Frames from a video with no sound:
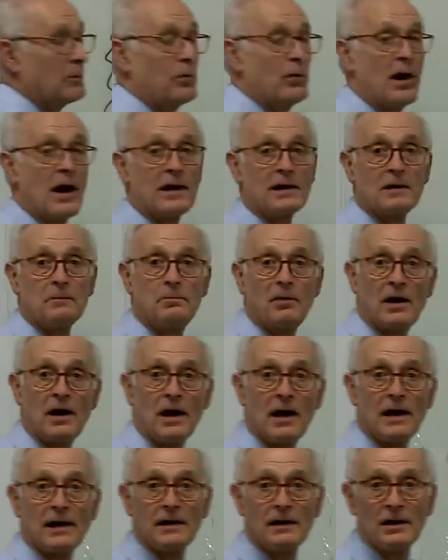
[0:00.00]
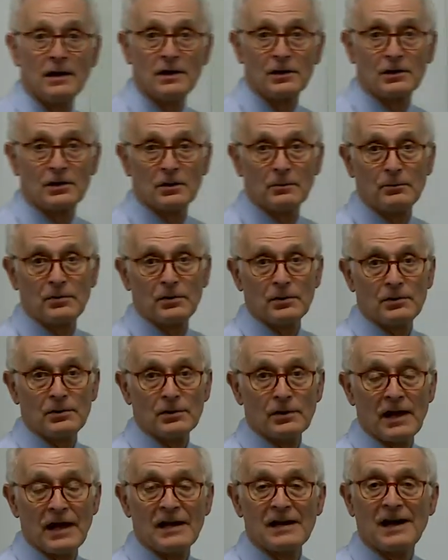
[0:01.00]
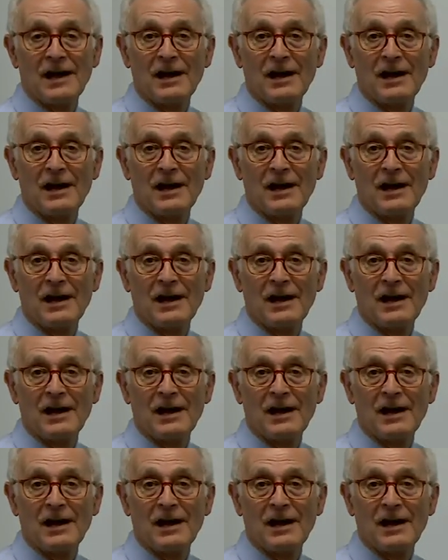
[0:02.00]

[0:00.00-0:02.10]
plotted by computer and